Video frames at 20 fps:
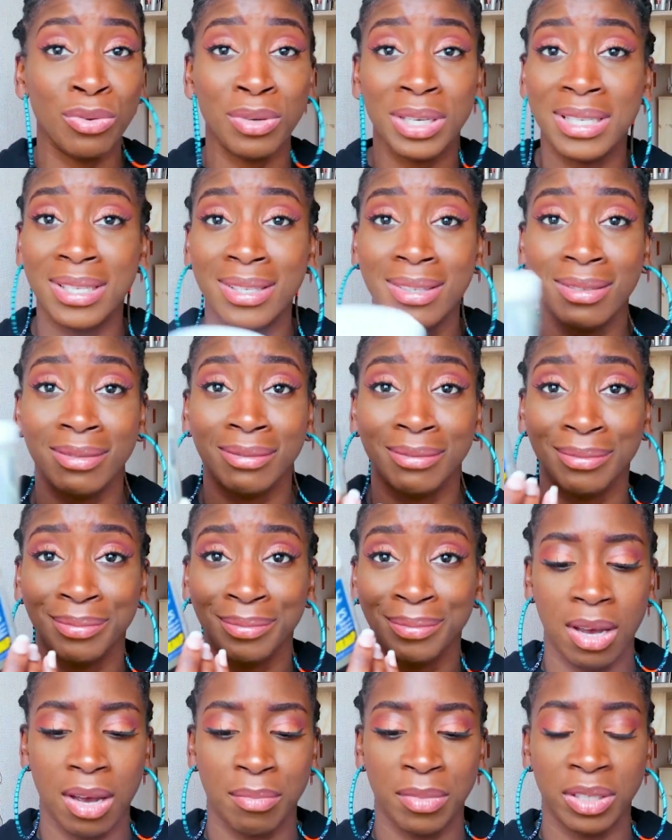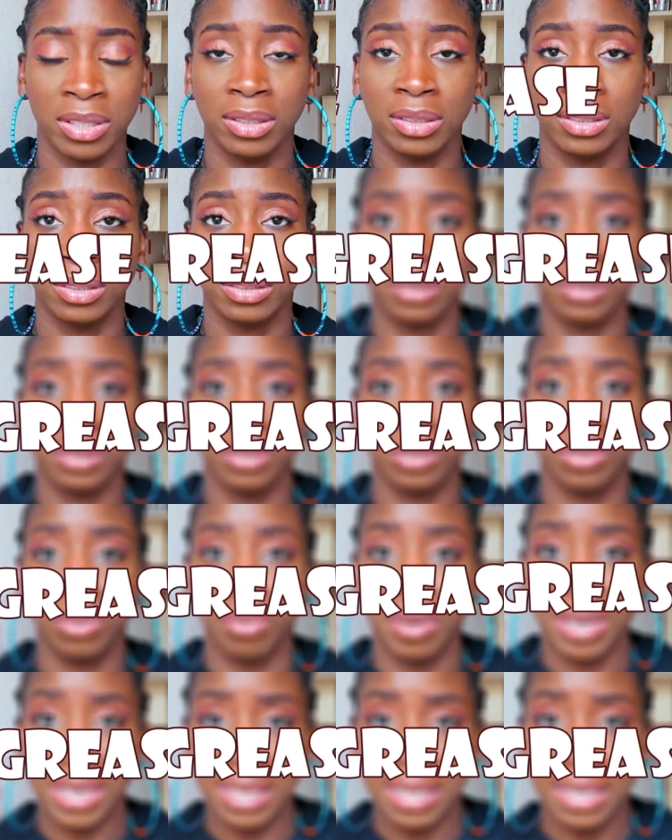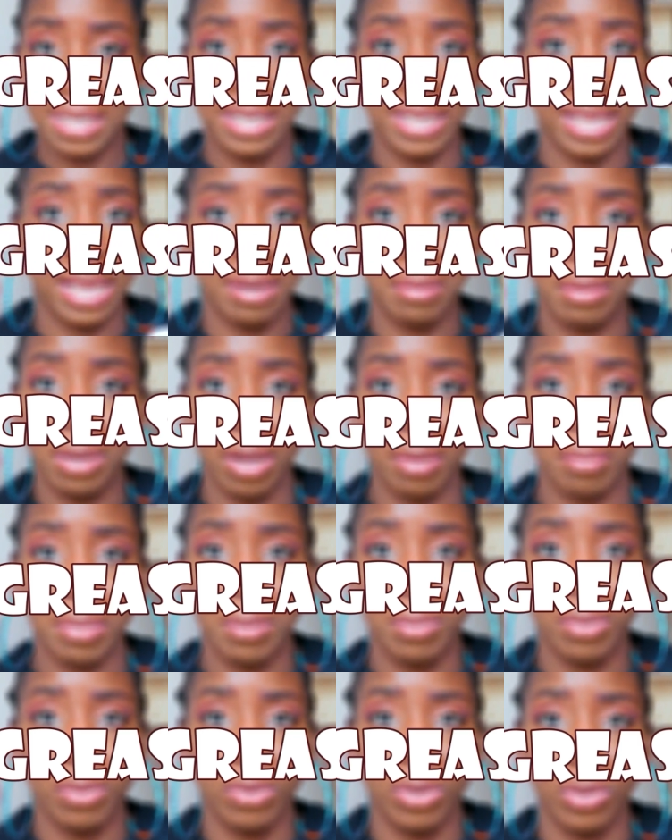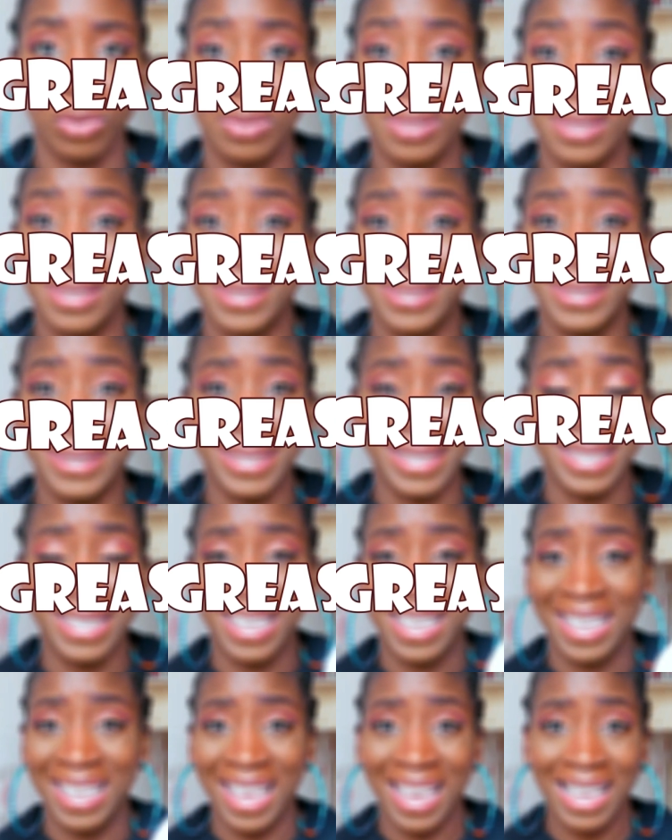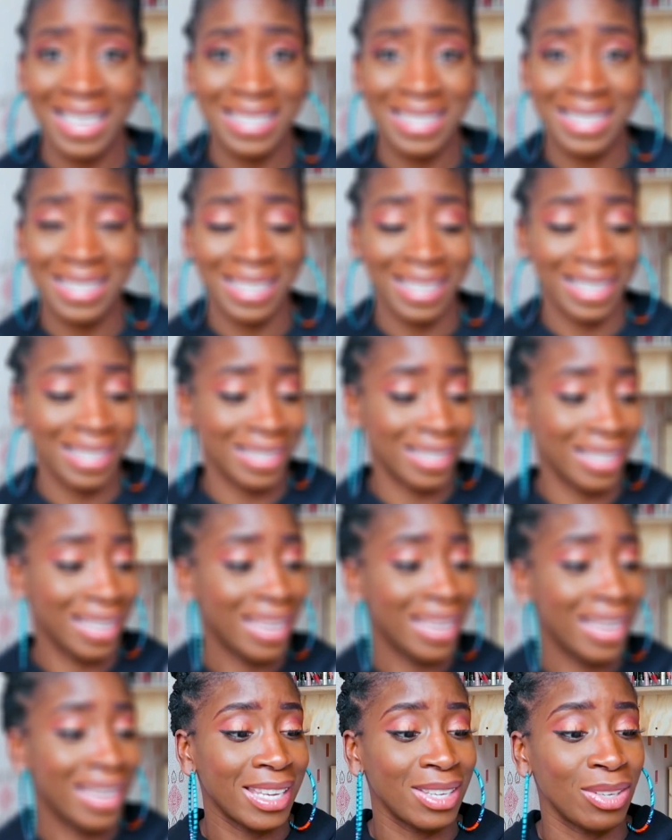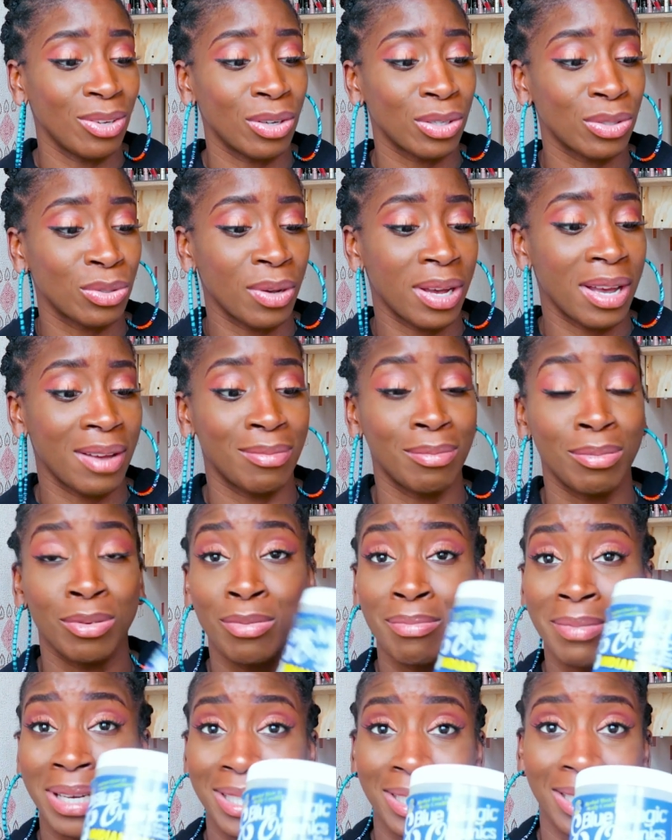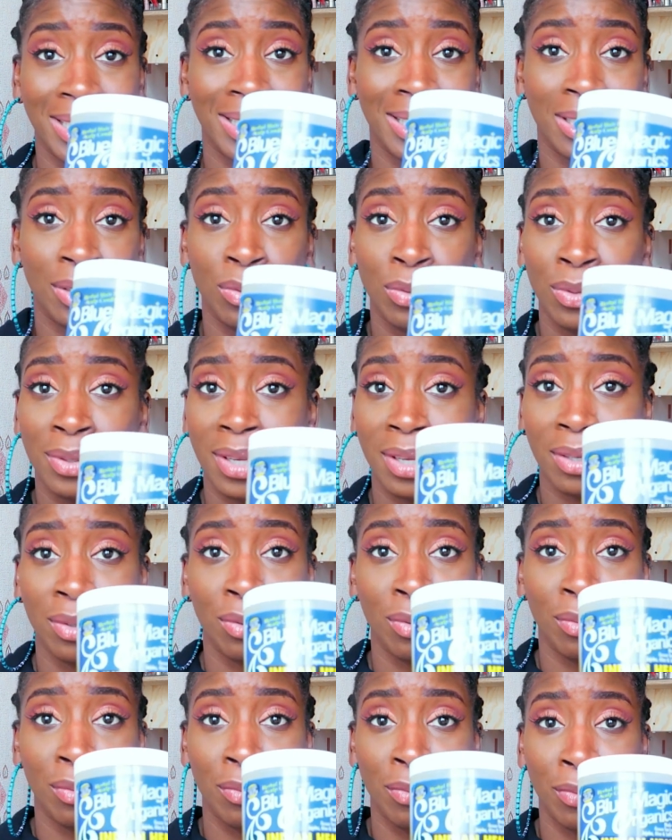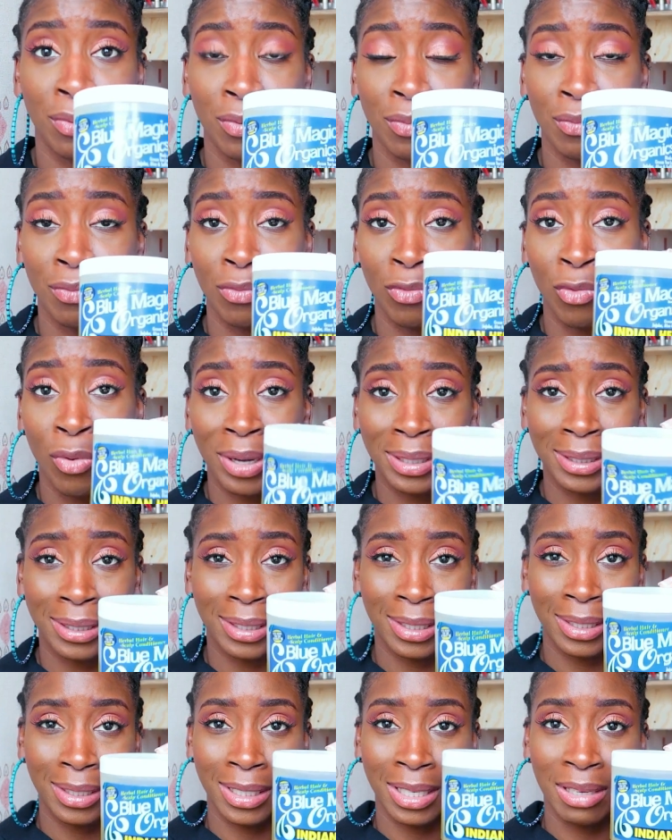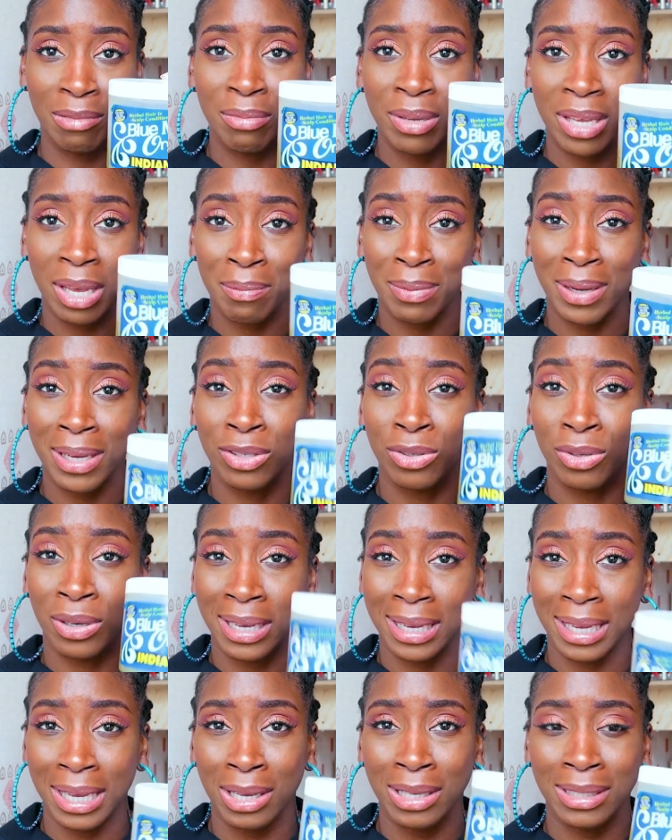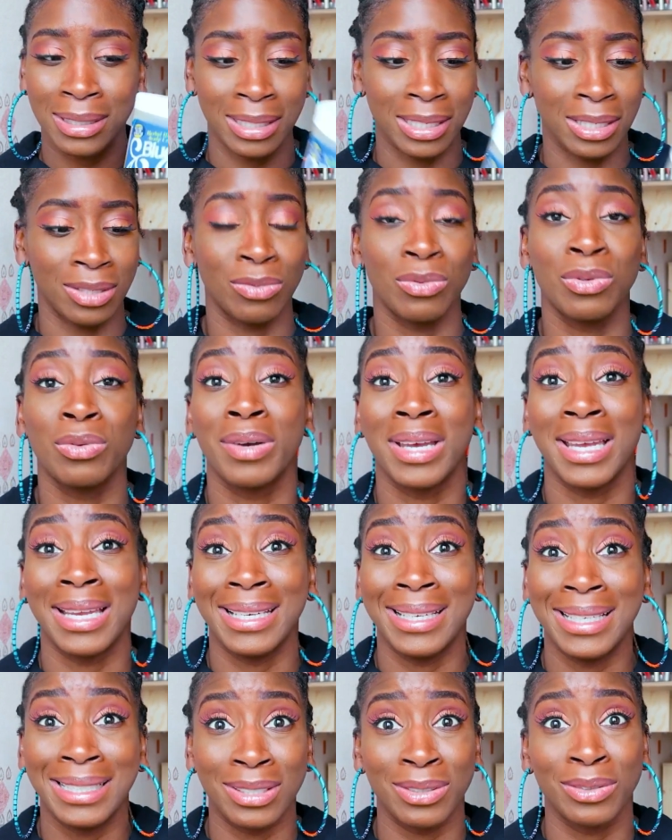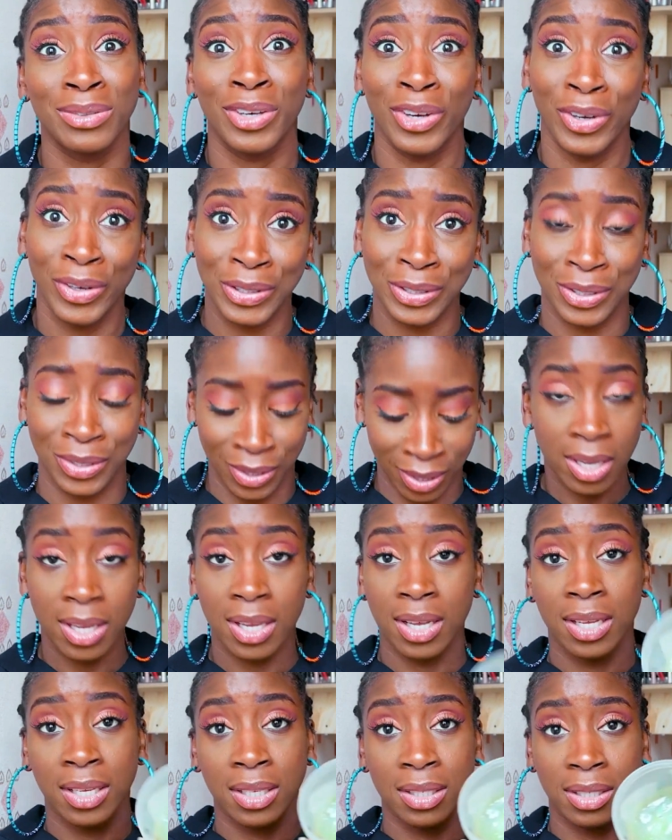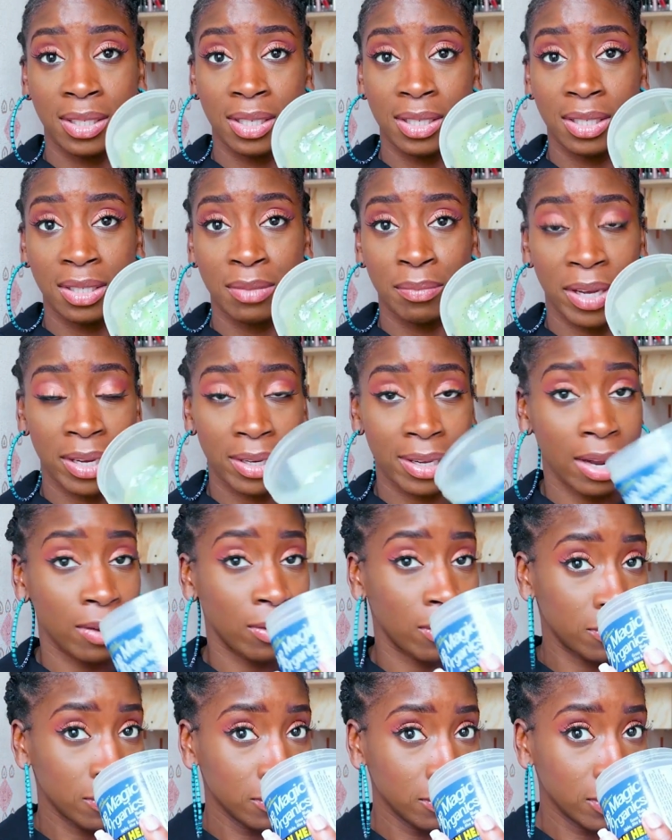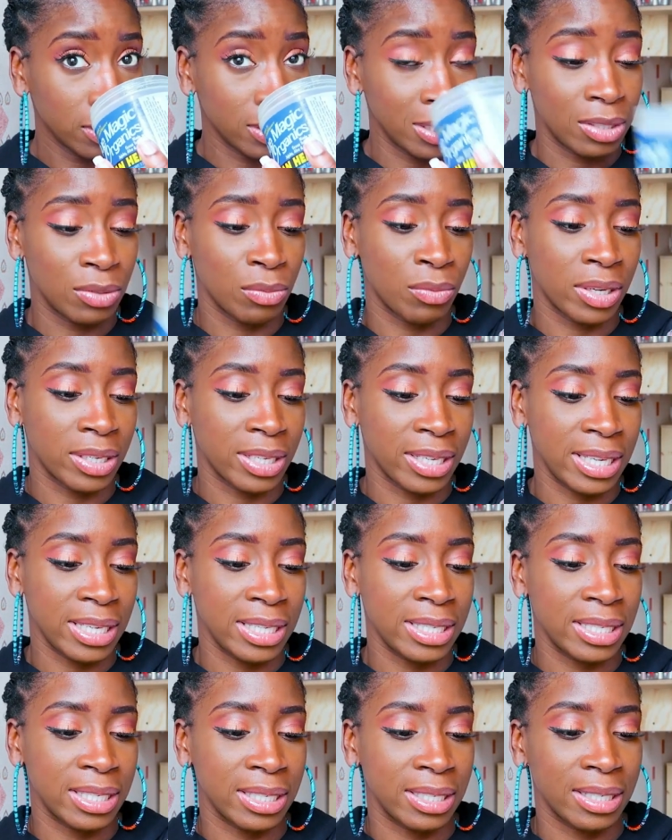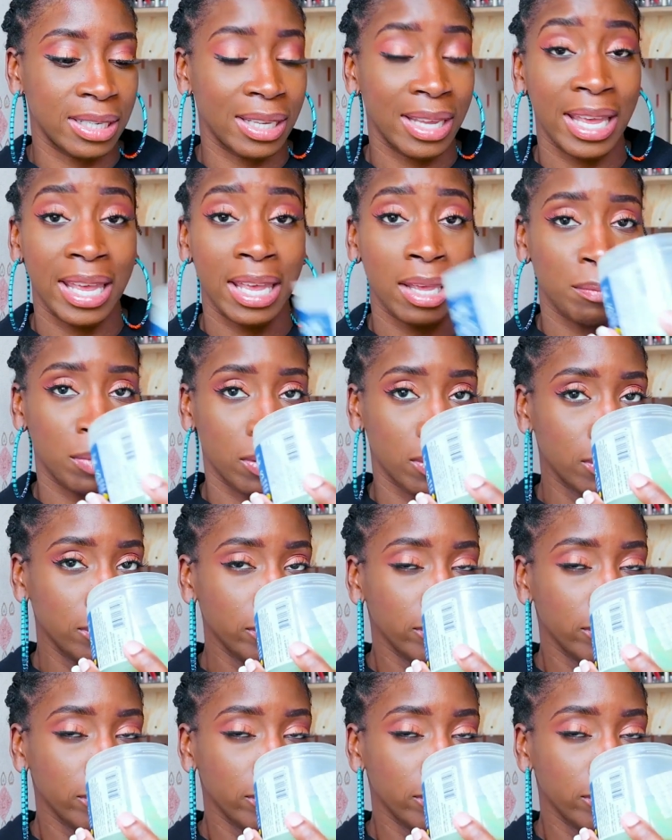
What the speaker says: grease. Common grease that a lot of people use, DAX. You also have Blue Magic. Those are the ones they've been applying to our hair since we were little girls. This is mine. I love this one, Indian hemp.